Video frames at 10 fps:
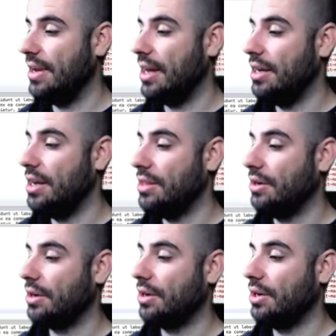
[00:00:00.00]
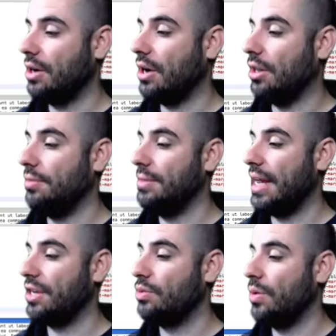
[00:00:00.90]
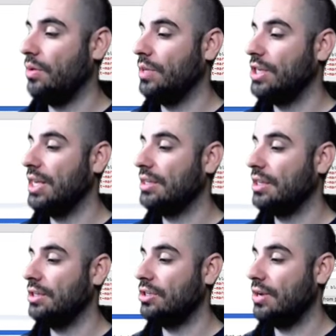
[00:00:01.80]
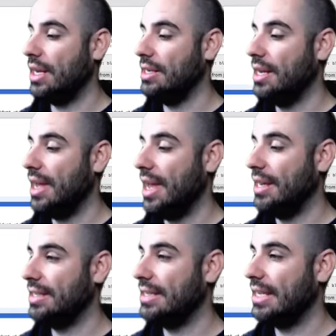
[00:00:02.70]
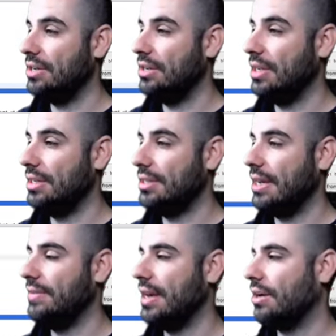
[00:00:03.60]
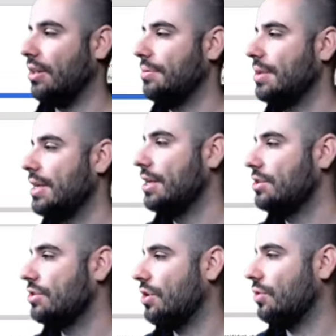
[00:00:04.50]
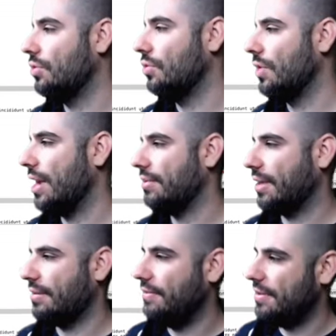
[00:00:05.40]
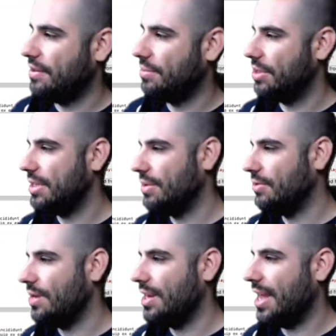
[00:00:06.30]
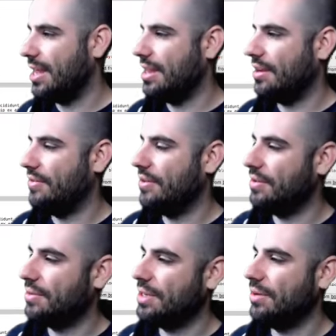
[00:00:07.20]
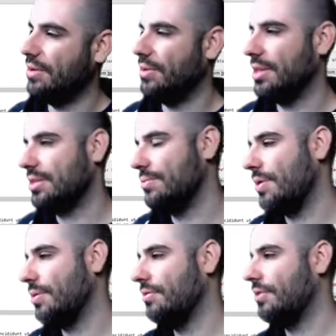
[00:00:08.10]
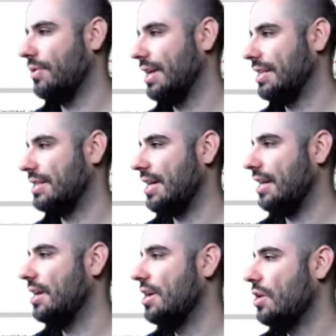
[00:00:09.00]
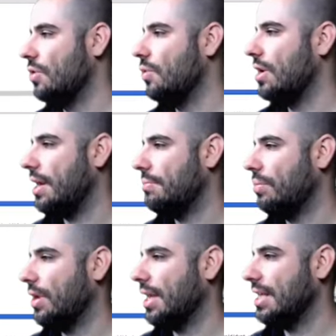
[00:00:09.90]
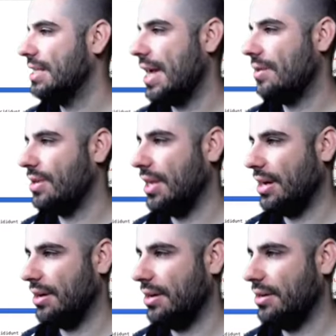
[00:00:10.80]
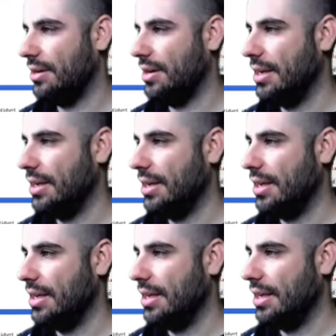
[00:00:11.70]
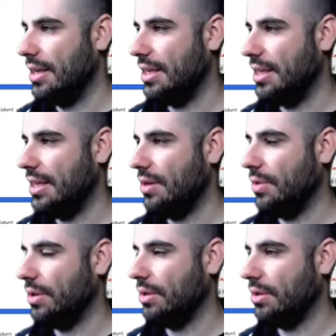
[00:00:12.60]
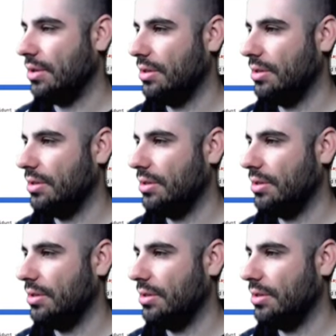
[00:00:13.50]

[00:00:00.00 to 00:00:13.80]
it another column dash one which is constrained and it's centered inside of that column. So we have like a 50% one and then a 50% one with a small one floating inside it. When I bring it down here, it will